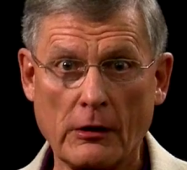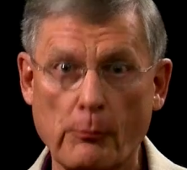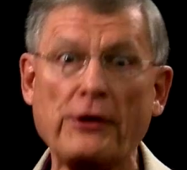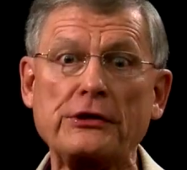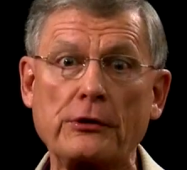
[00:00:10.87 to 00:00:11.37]

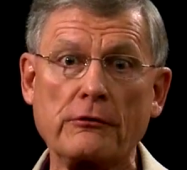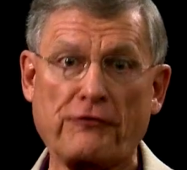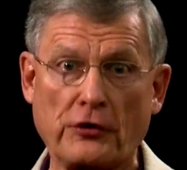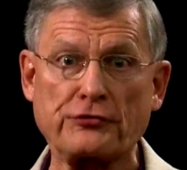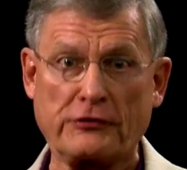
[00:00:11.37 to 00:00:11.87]
Bring you,
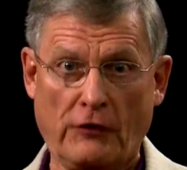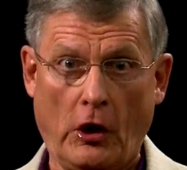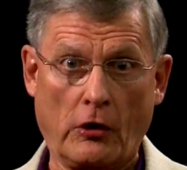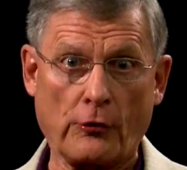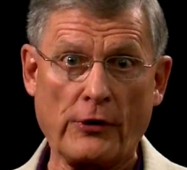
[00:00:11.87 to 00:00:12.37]
first of
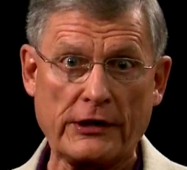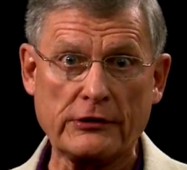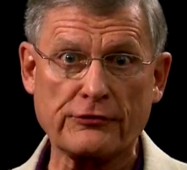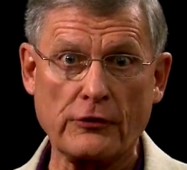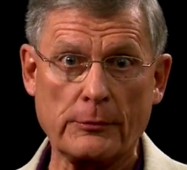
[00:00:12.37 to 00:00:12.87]
all,
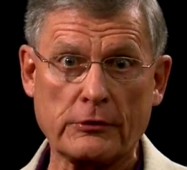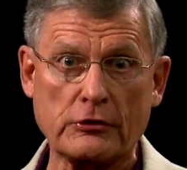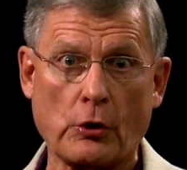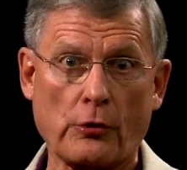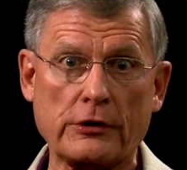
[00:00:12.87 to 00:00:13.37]
greetings from
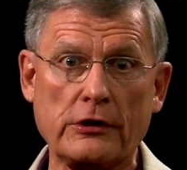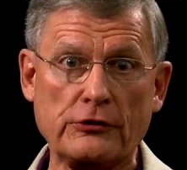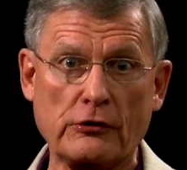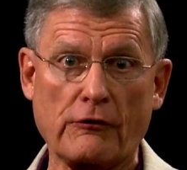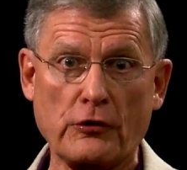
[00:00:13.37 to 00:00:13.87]
Concordia
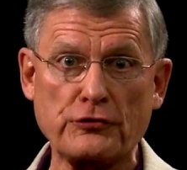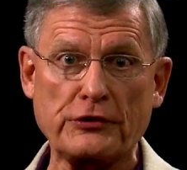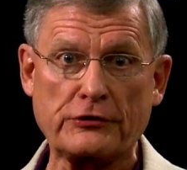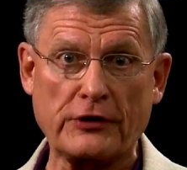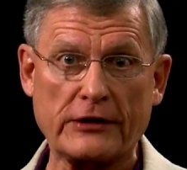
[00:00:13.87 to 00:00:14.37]

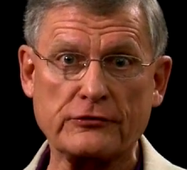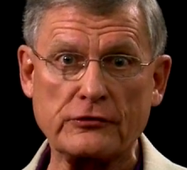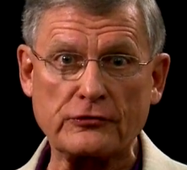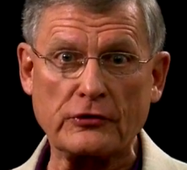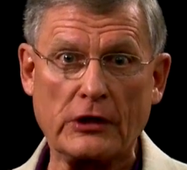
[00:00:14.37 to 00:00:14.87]
University,
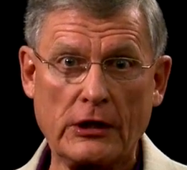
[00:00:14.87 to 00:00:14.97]
Texas.